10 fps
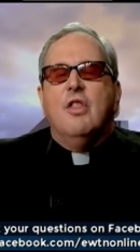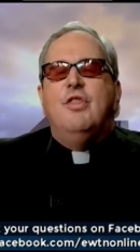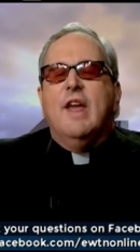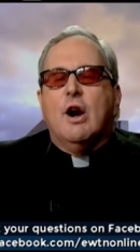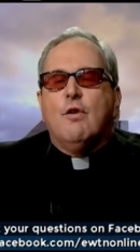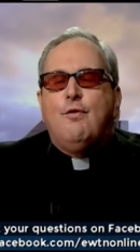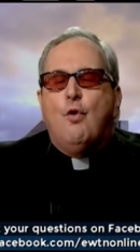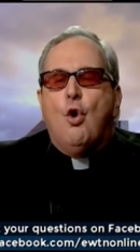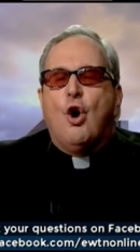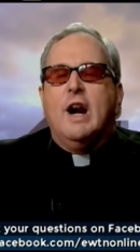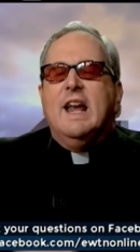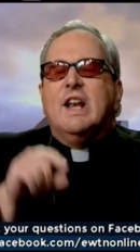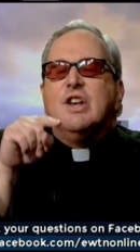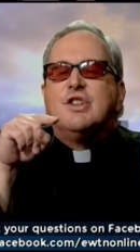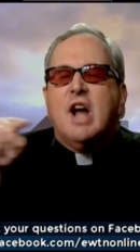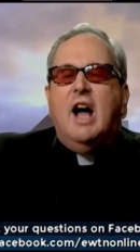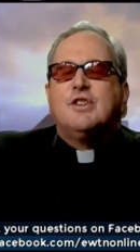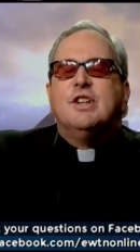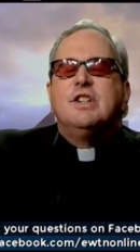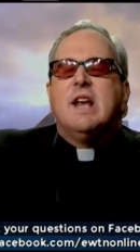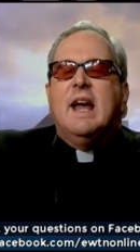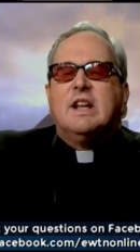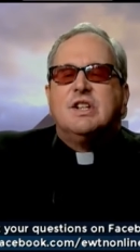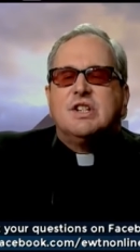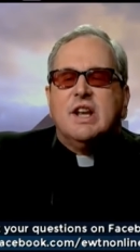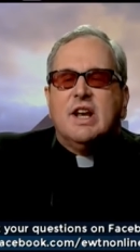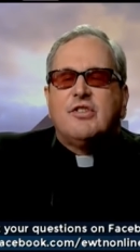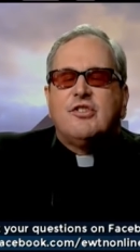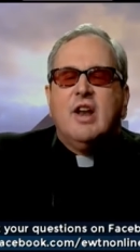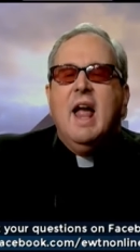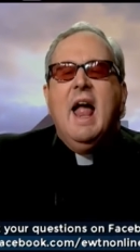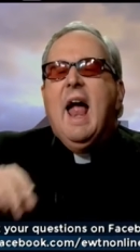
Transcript: therefore it doesn't exist